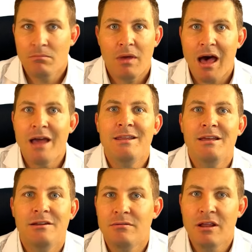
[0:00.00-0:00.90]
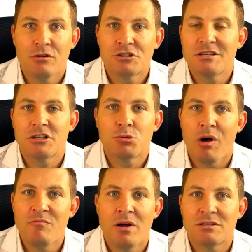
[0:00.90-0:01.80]
I need, 6 to
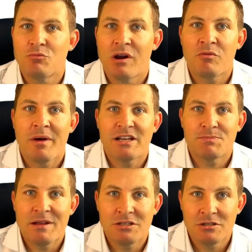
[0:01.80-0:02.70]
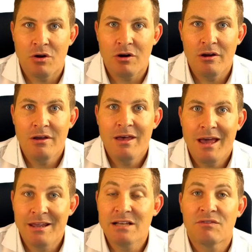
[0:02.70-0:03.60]
12 months of whatever my expenses are in
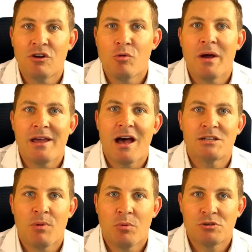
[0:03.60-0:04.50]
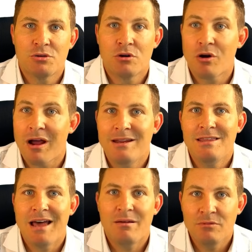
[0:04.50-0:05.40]
case of an oh my gosh moment was to occur. I need
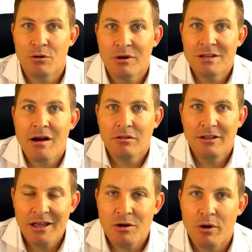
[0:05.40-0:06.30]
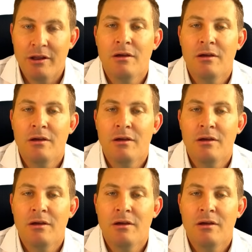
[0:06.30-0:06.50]
that, entirely liquid.